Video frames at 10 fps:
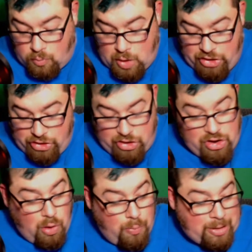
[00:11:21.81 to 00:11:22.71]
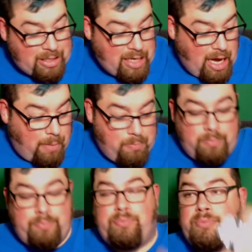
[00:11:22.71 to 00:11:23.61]
So you open this up,
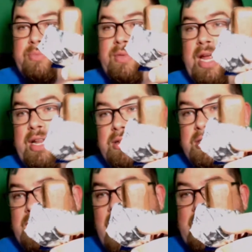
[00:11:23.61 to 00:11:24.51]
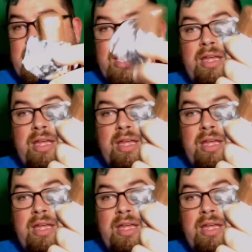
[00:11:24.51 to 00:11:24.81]
and it looks like